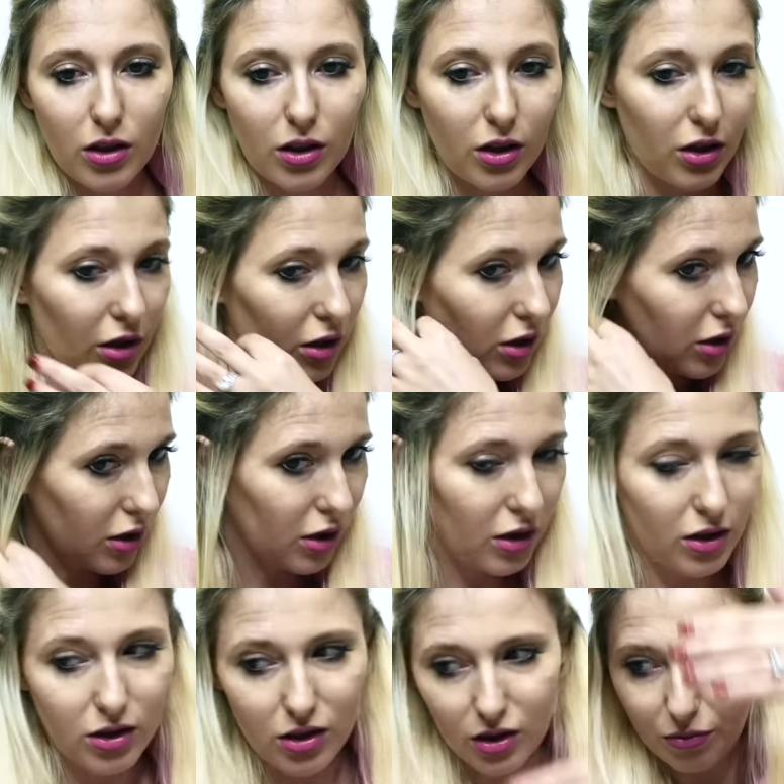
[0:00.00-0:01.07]

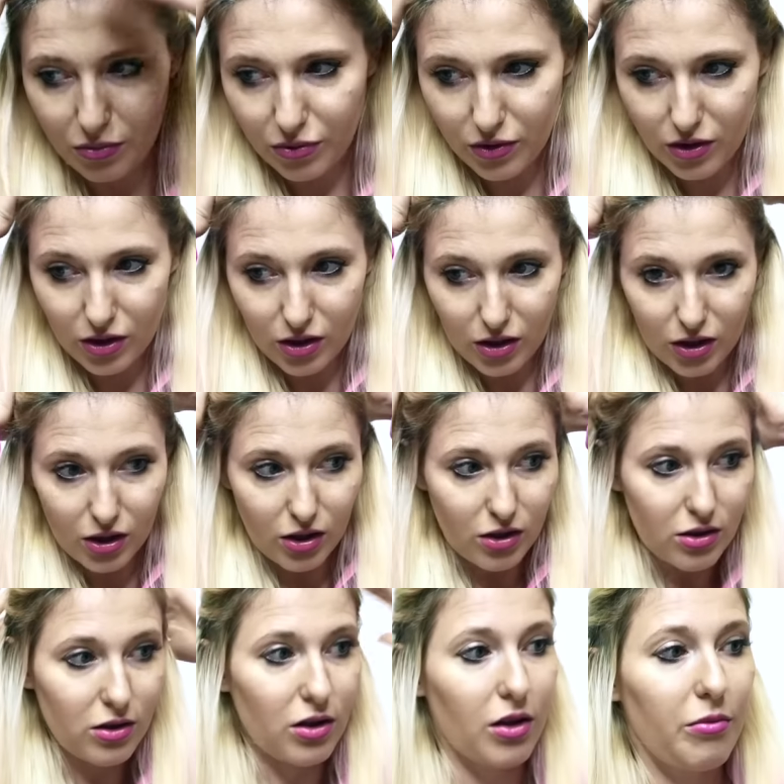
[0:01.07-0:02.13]
and I put in
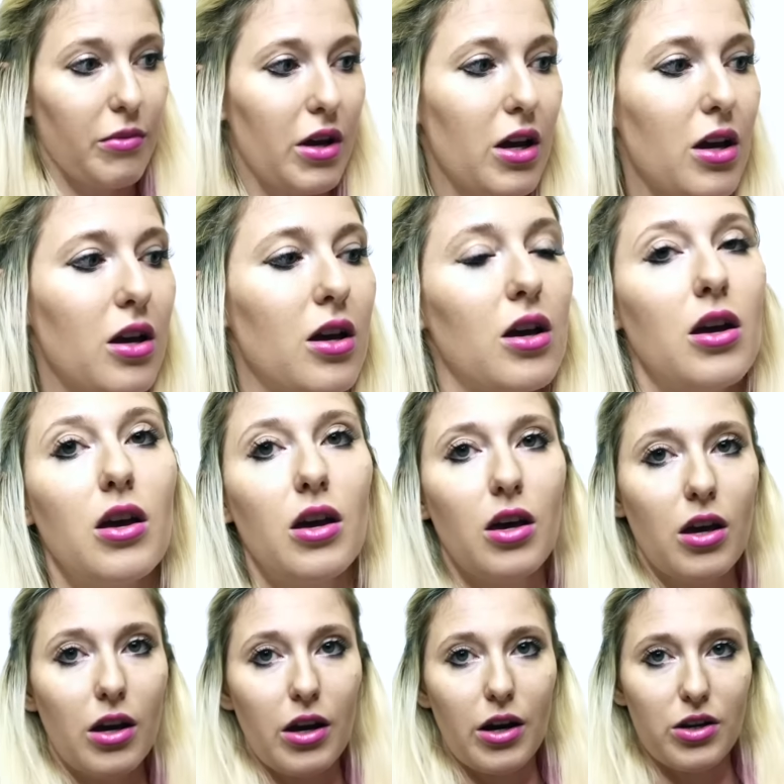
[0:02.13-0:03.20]
some
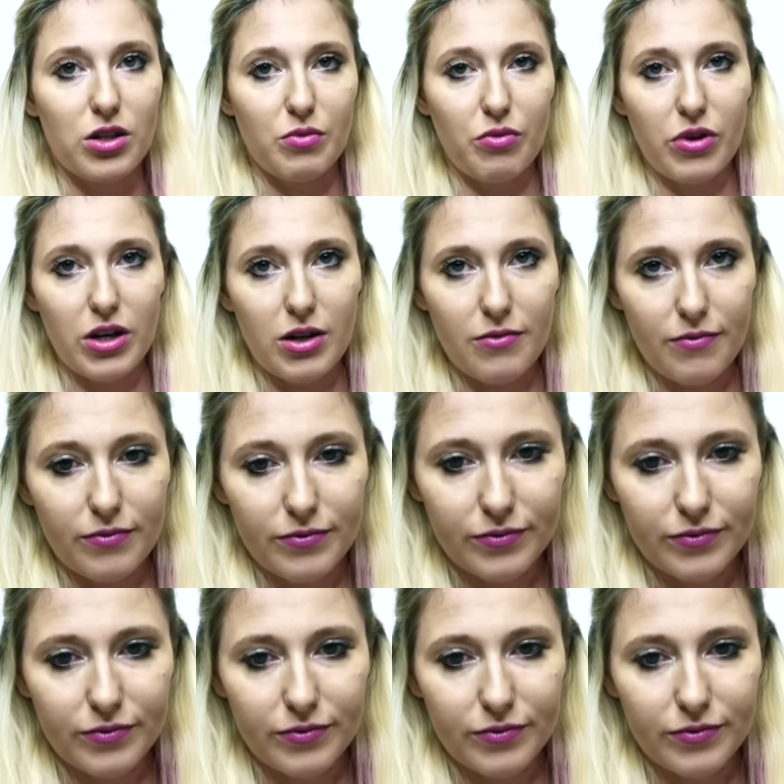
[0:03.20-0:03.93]
hairspray.